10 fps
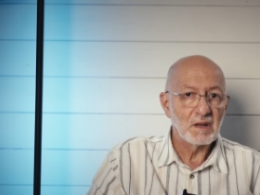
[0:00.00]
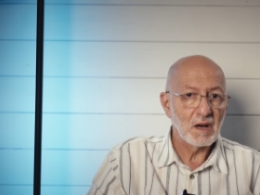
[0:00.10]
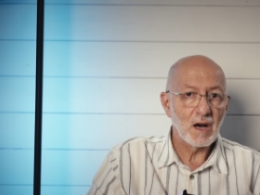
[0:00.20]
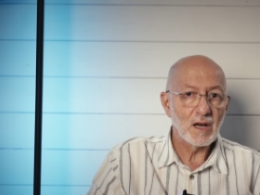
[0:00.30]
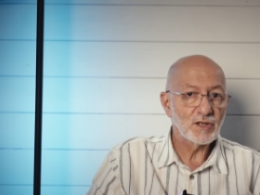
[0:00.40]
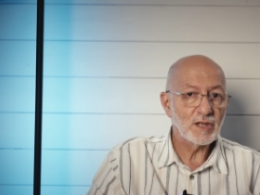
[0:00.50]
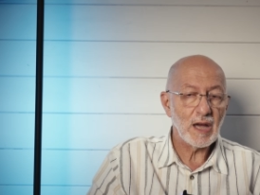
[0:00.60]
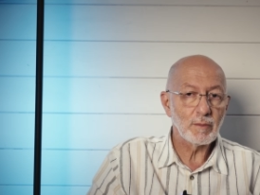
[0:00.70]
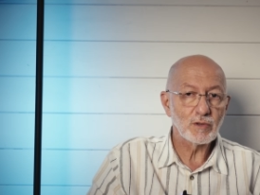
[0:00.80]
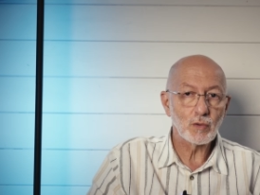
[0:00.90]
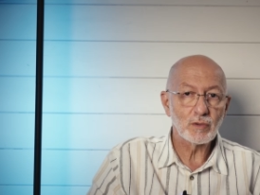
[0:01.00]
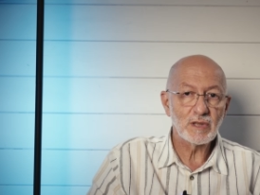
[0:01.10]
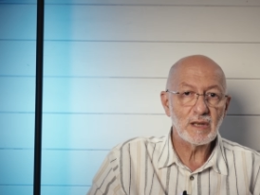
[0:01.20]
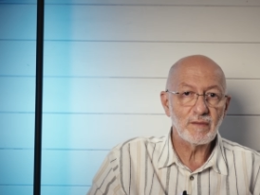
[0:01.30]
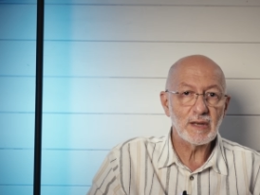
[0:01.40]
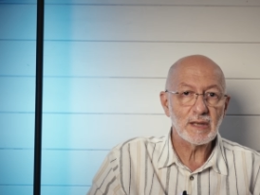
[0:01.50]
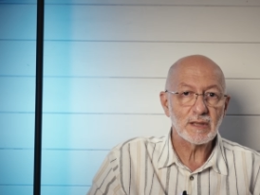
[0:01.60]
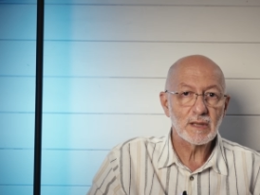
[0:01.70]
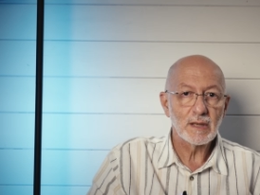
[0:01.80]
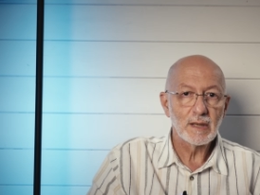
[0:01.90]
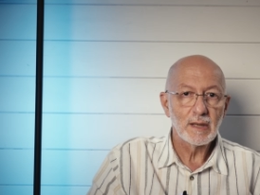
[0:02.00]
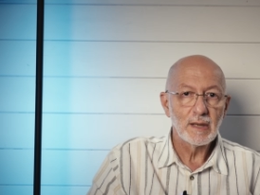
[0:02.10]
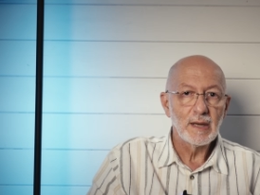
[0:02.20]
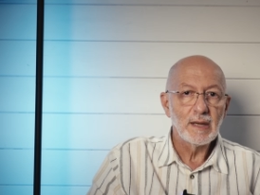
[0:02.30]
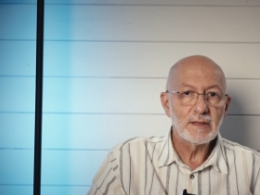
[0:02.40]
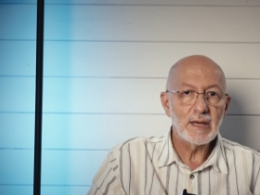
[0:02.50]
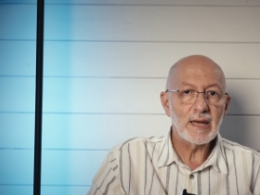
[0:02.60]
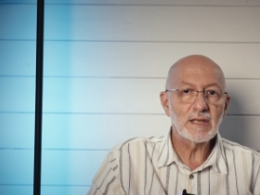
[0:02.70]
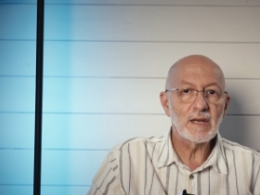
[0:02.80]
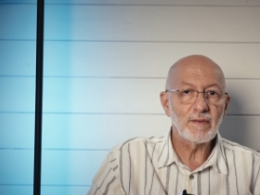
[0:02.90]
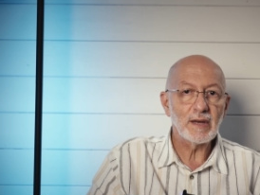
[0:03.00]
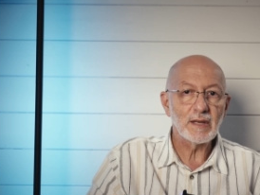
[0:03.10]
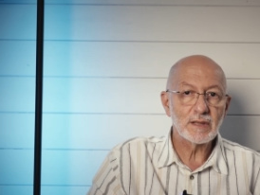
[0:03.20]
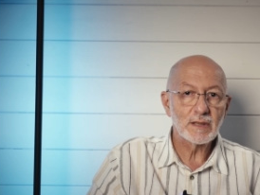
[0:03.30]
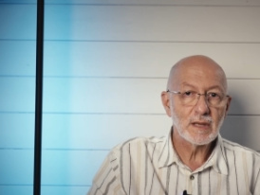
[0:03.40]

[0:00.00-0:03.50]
Cars, cameras, or TVs. Take TVs.